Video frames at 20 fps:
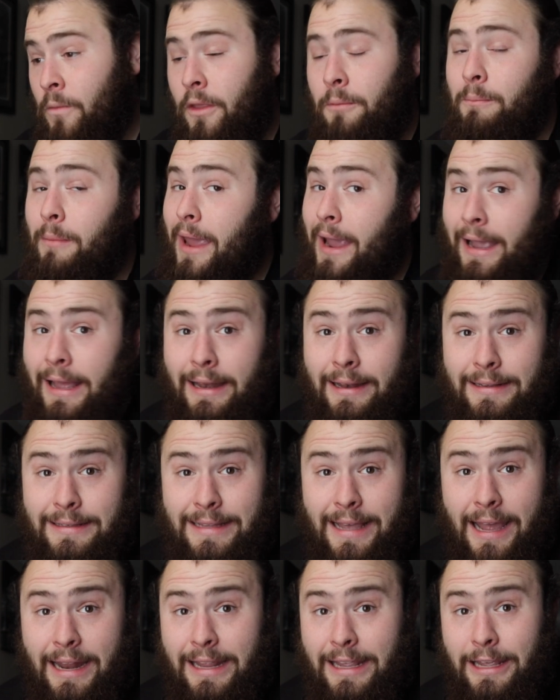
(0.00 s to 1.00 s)
man, is
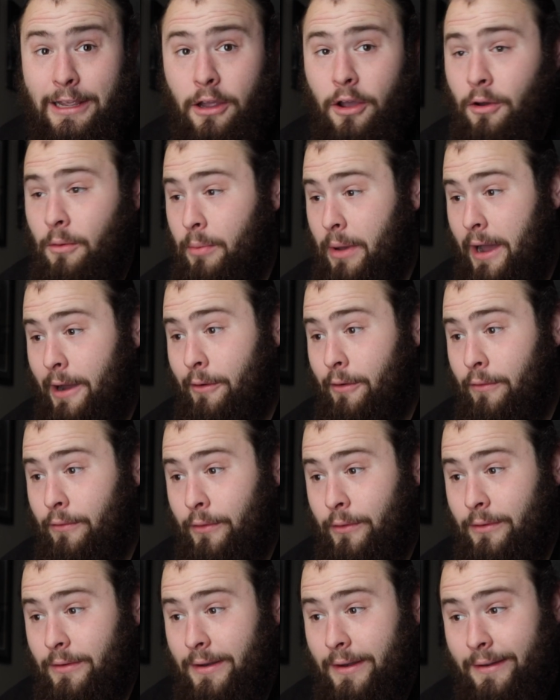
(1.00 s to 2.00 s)
that Ego
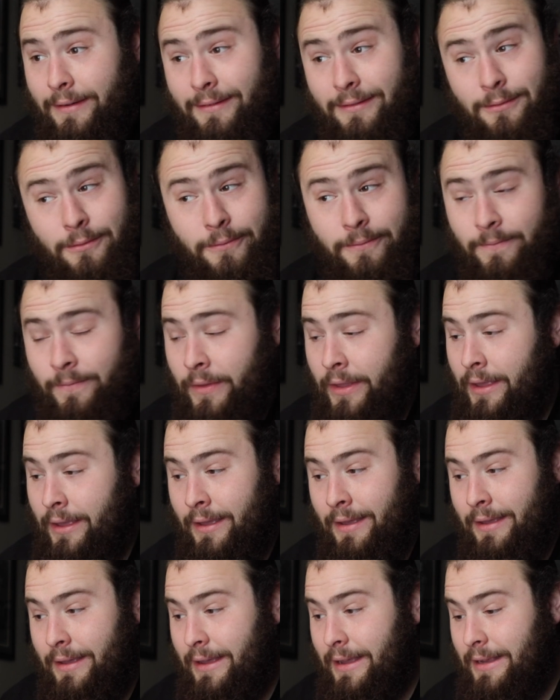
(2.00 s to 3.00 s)
powerful.
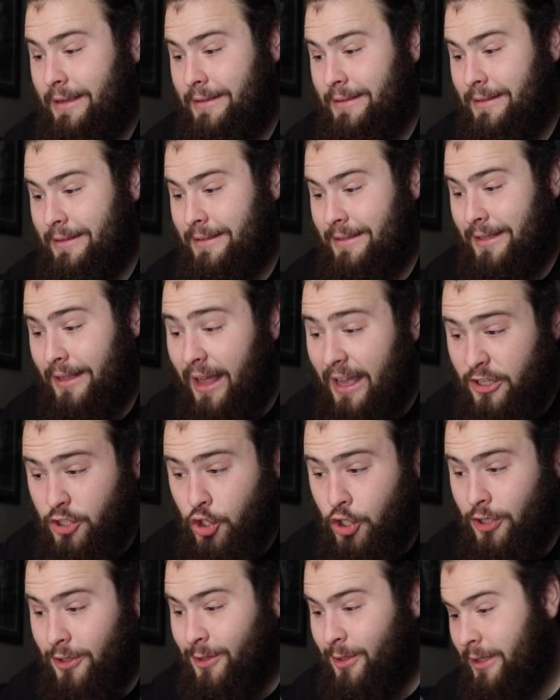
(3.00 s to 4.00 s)
He's a
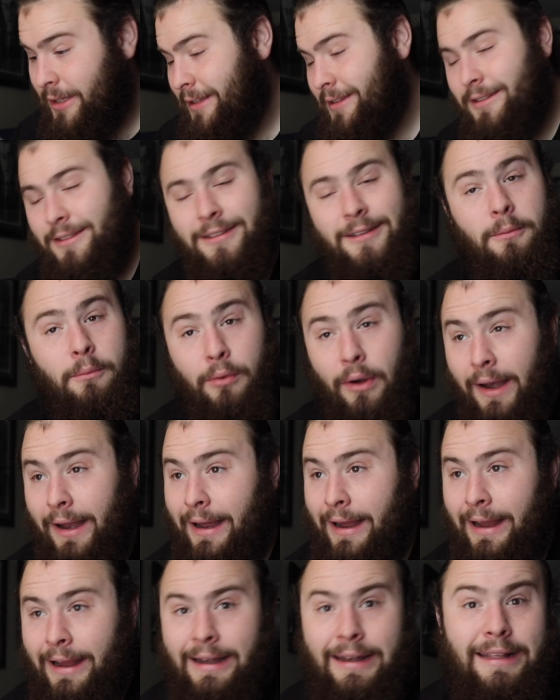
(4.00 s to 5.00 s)
celestial, he's a
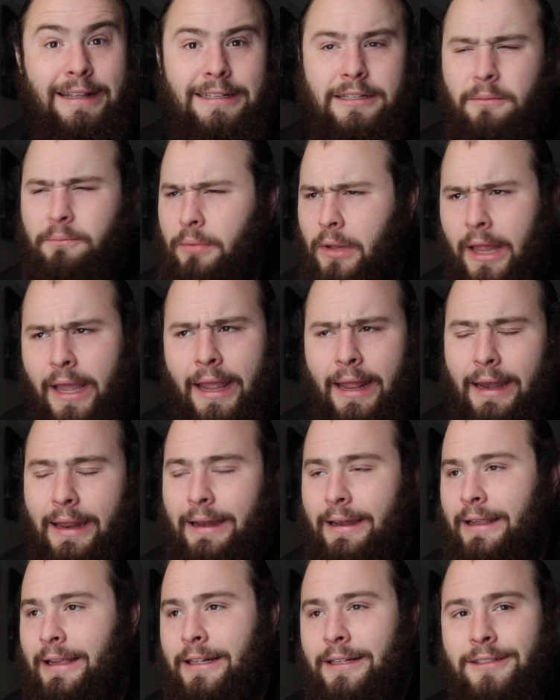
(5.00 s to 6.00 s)
brain, he's a
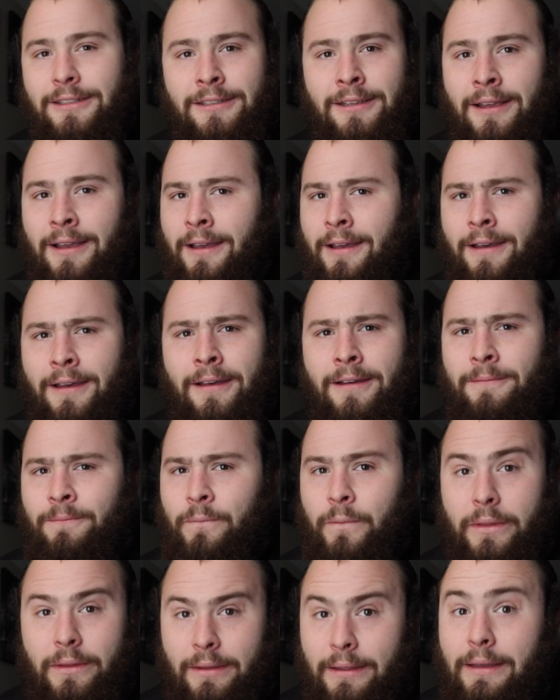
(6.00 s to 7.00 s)
planet, he's
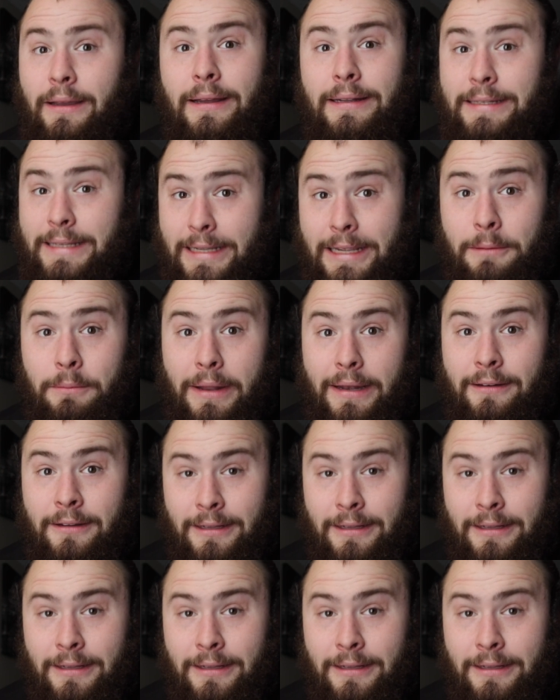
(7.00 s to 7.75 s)
a demon.